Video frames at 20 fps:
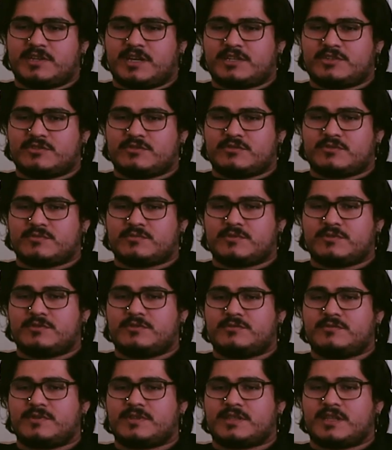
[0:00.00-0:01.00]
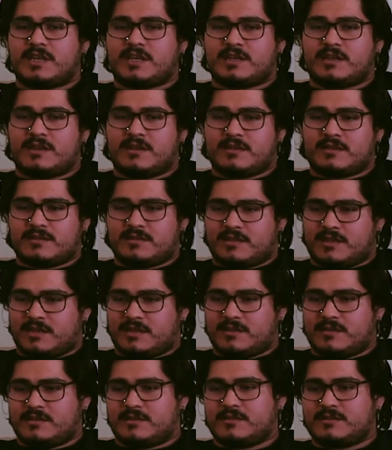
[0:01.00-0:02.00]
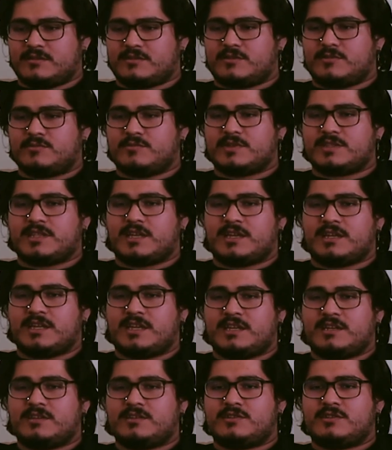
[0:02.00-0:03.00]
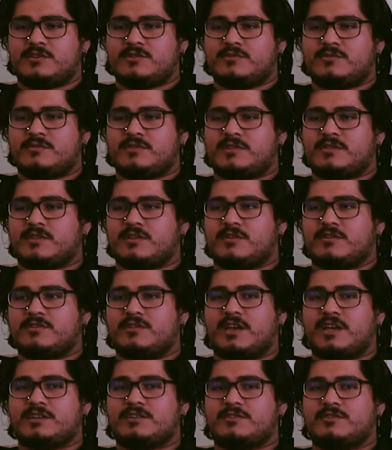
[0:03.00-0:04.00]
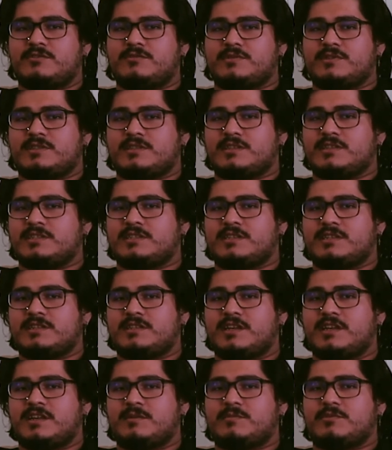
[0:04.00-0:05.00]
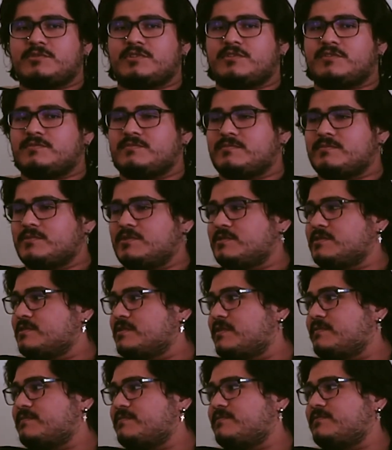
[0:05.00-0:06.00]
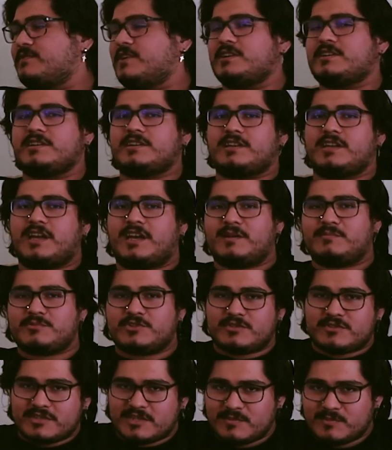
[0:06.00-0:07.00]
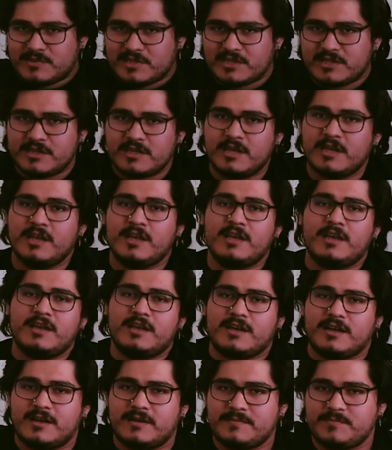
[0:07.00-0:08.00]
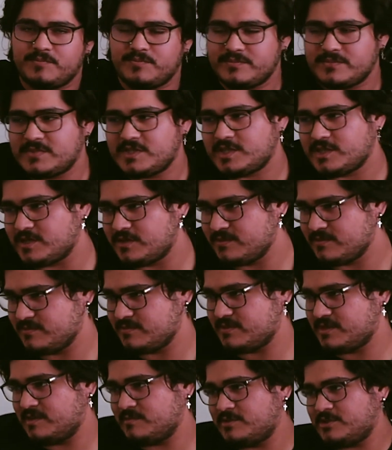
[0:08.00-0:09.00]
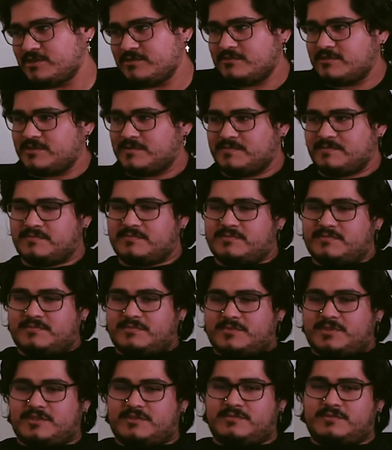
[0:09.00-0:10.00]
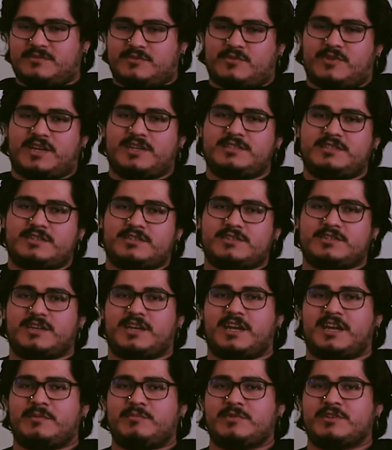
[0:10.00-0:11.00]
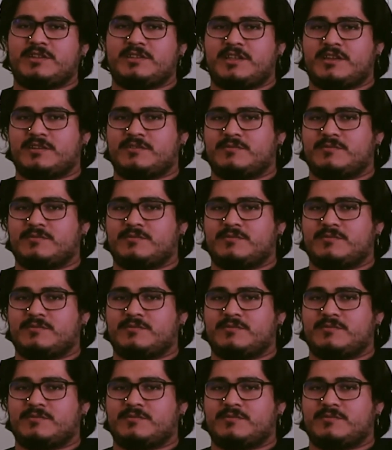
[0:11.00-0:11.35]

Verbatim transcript: who get you through, and they they do what they needed to, and all you had to do was listen to them, or they'll you get fucking capped or something. Um, so I'm sure some crazy shit happened, and they